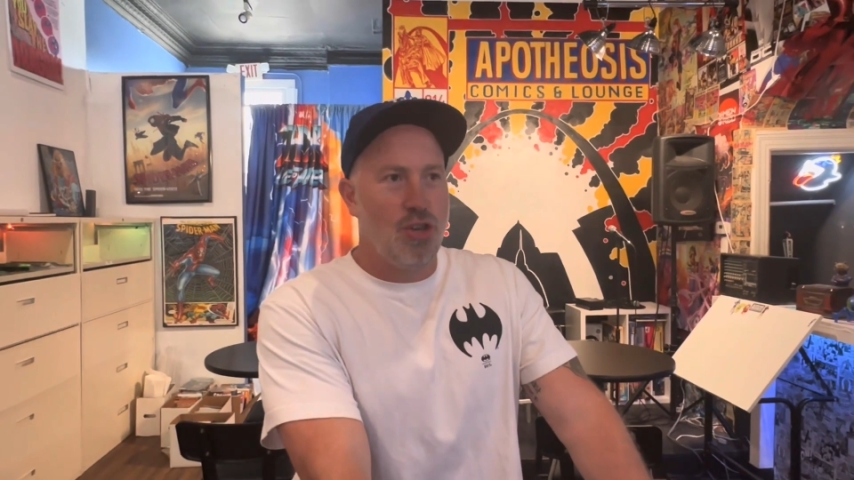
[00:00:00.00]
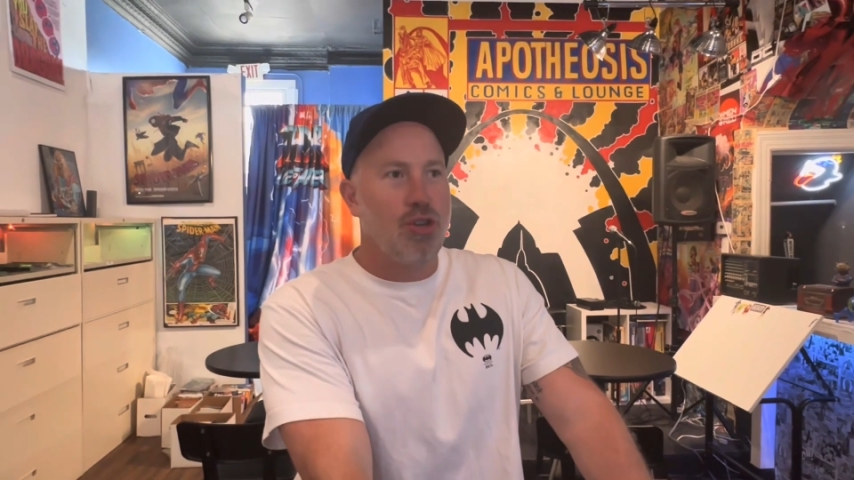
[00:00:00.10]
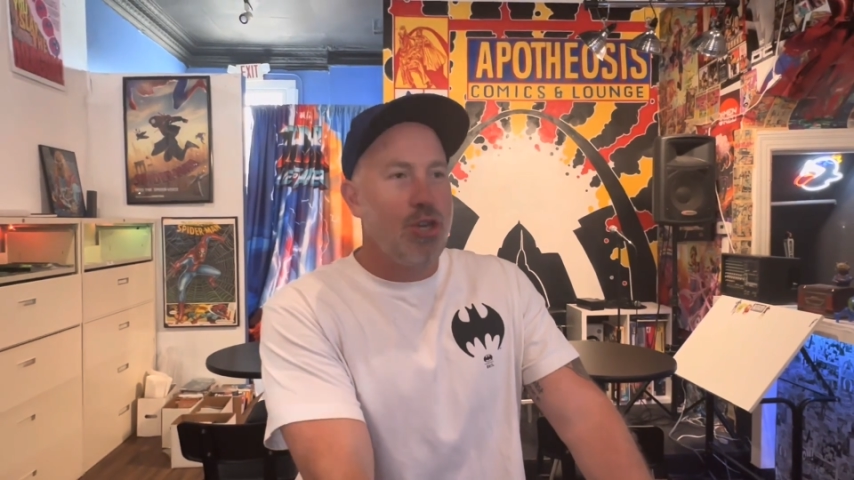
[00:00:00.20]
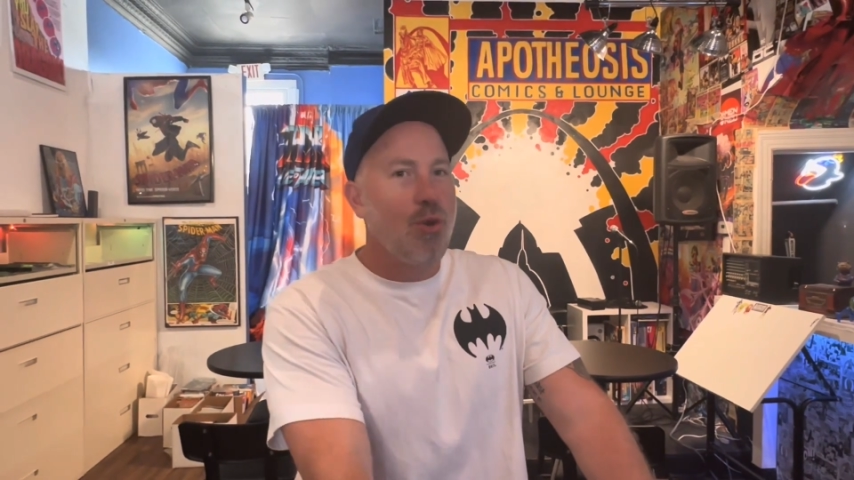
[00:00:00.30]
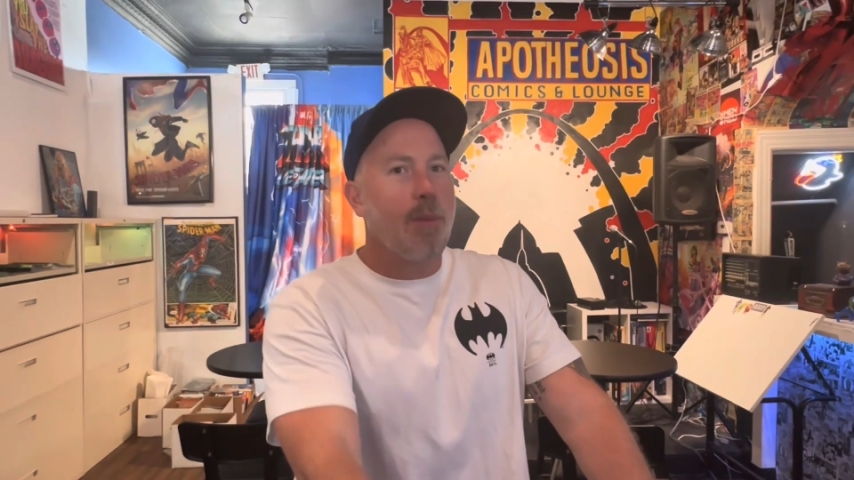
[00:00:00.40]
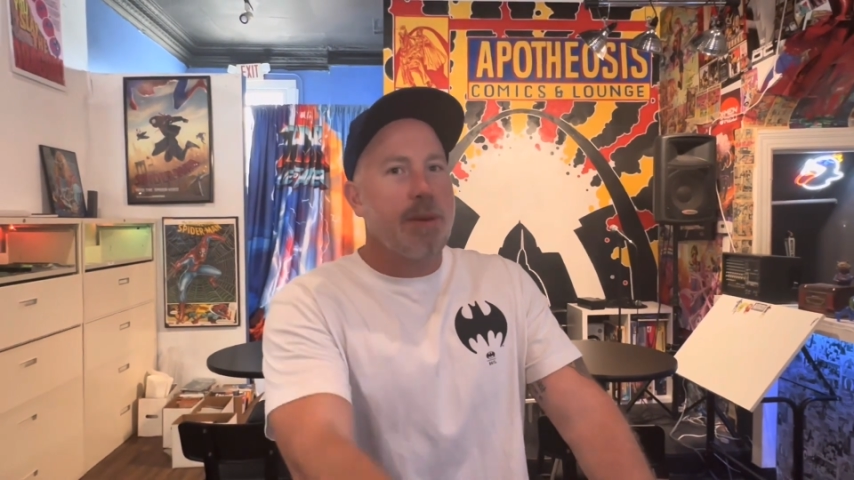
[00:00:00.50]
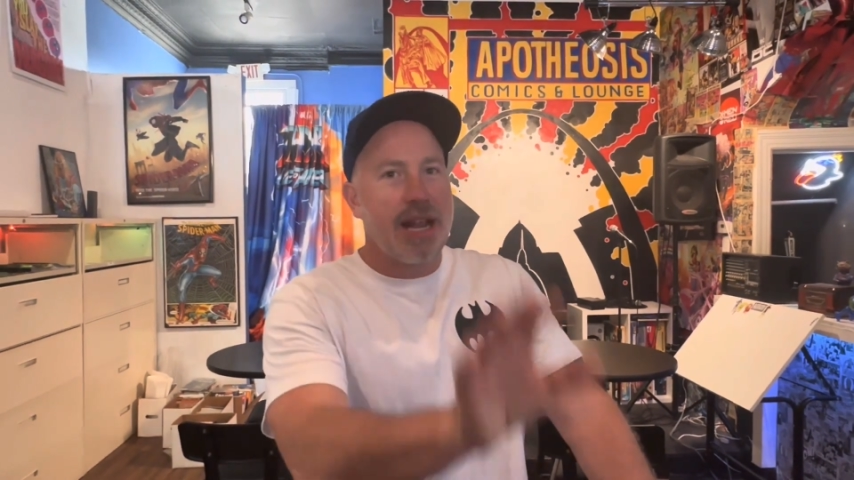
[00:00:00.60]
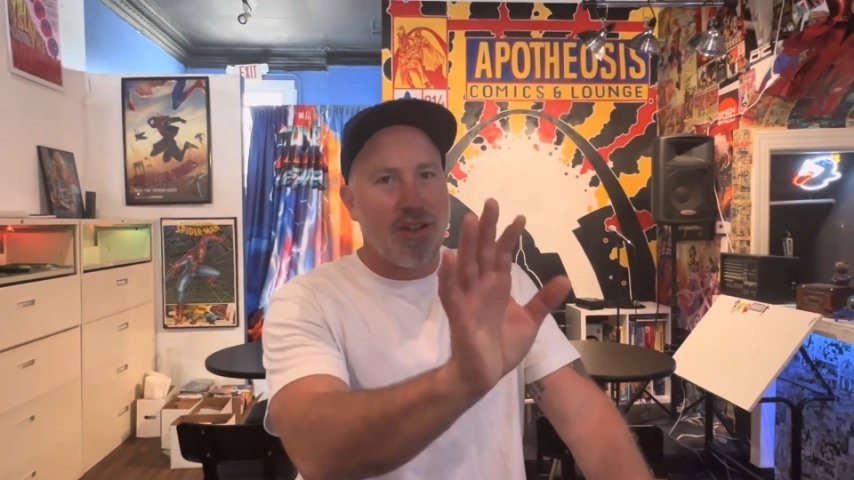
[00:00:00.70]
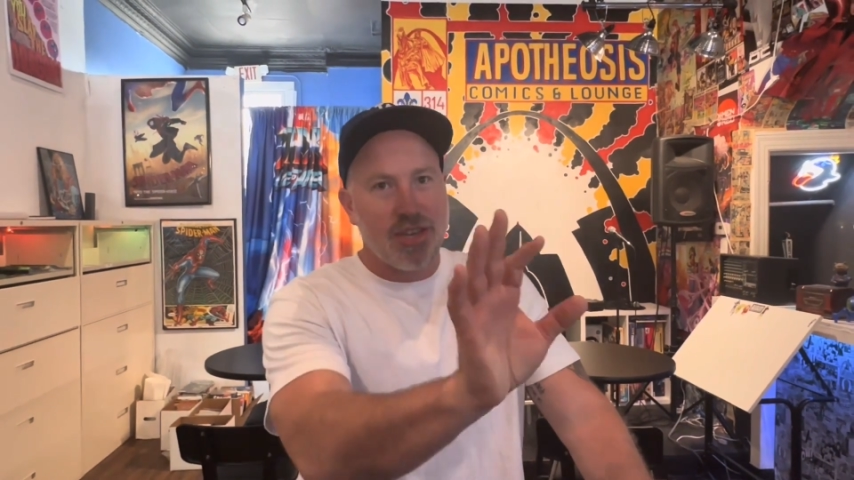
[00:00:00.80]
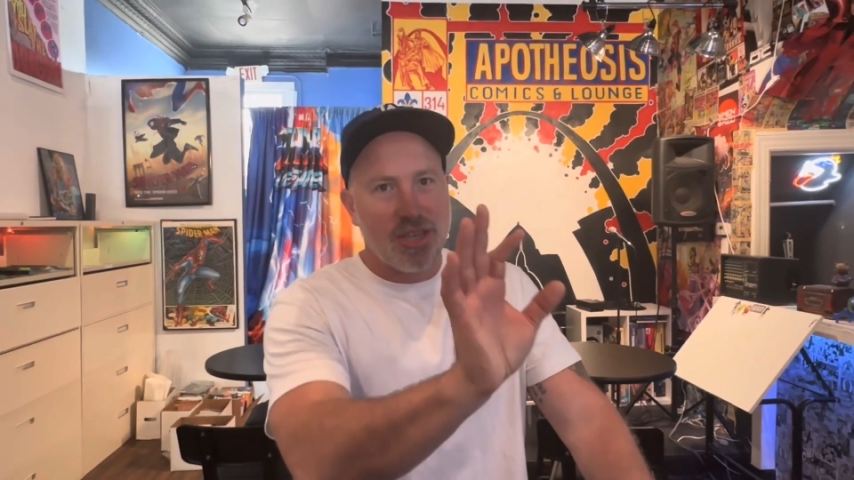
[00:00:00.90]
you are
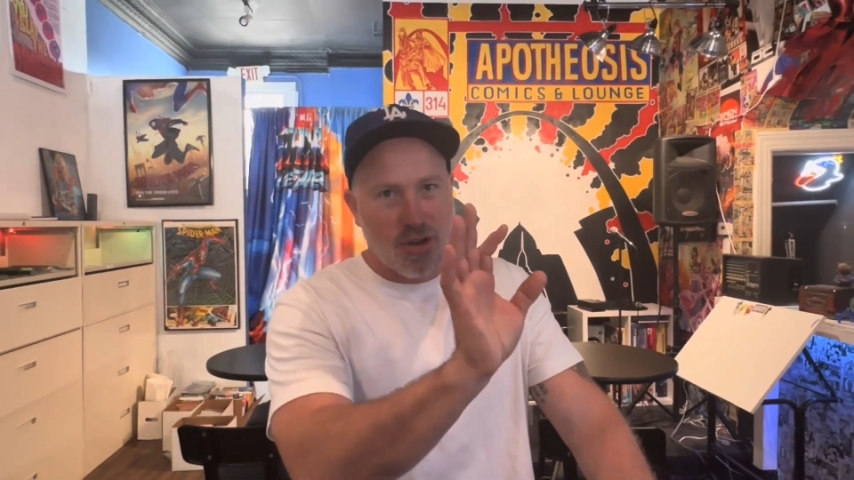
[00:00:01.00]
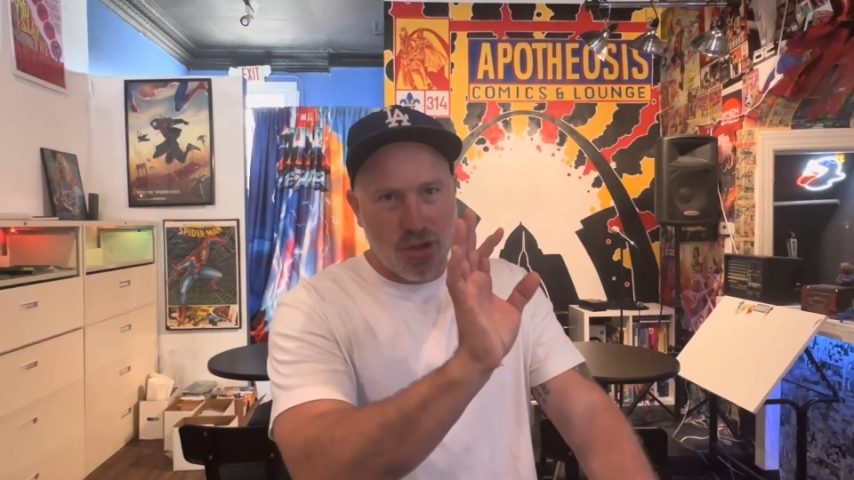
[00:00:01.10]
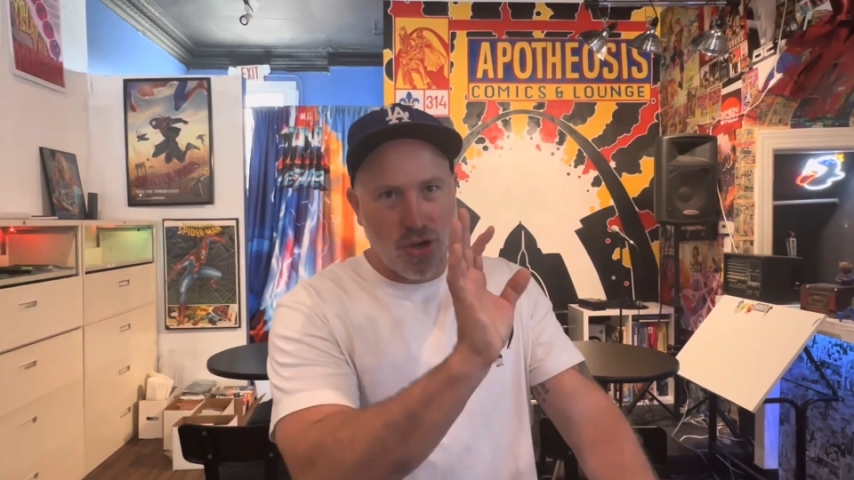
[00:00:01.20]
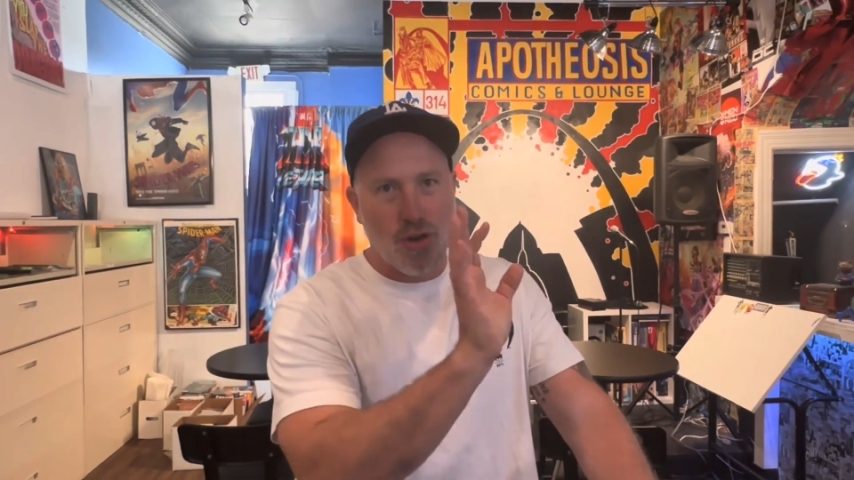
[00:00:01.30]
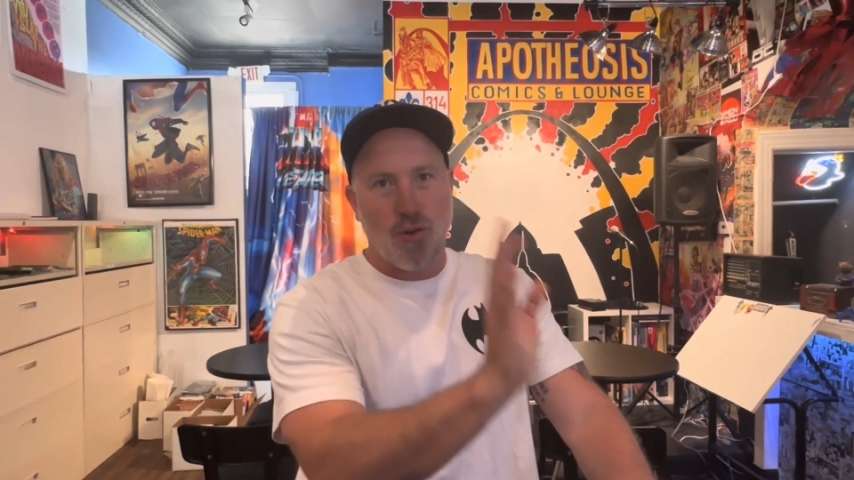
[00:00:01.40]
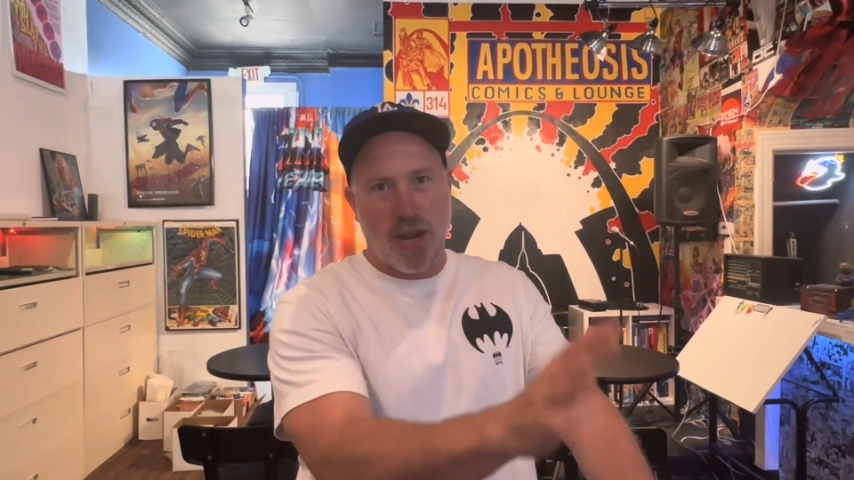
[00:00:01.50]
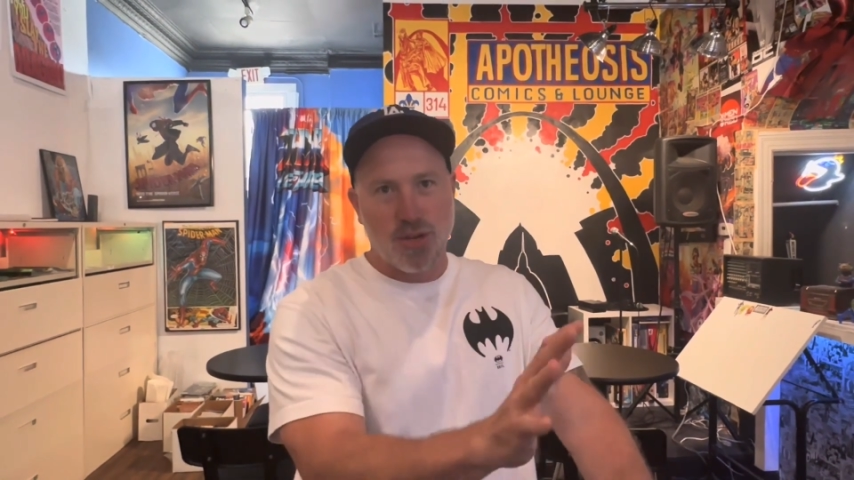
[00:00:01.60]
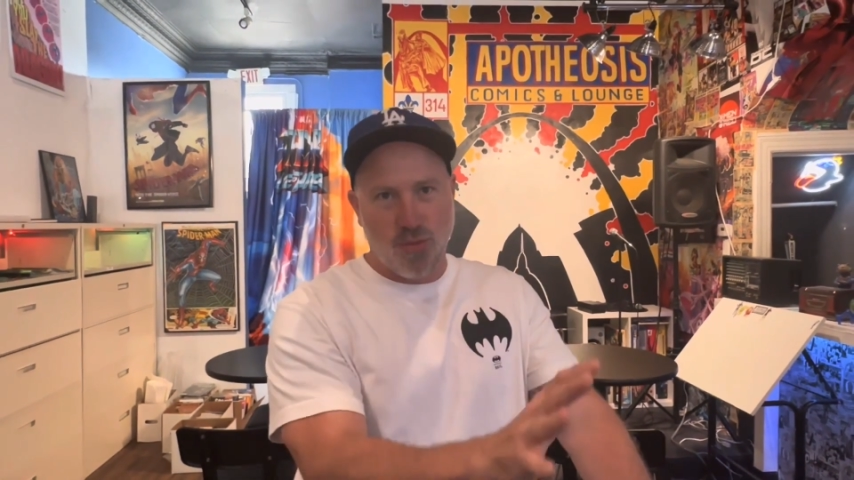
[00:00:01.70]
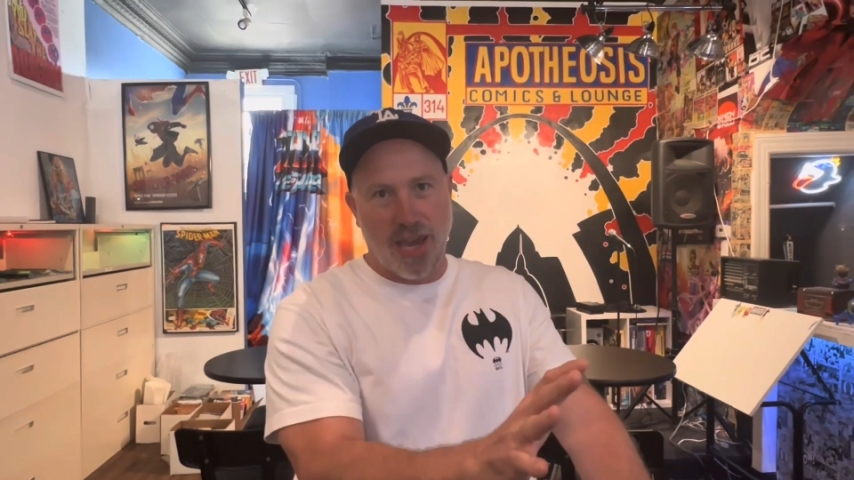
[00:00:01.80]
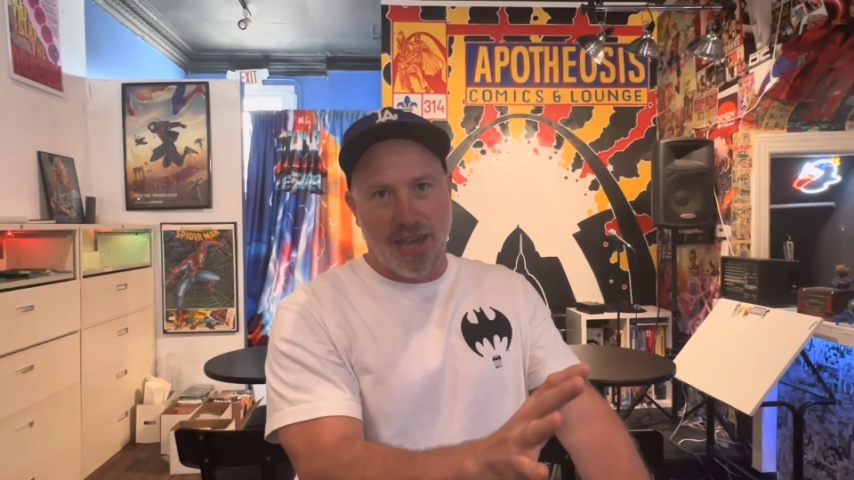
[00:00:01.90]
pronouncing it the, the correct
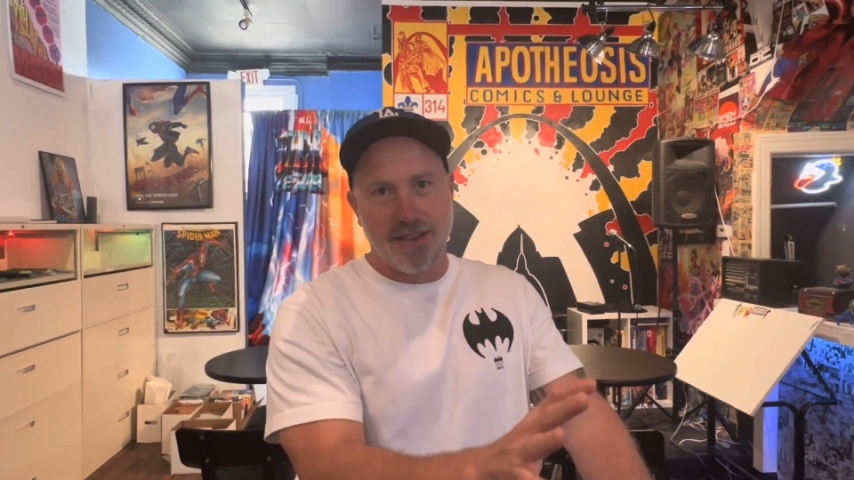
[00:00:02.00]
way,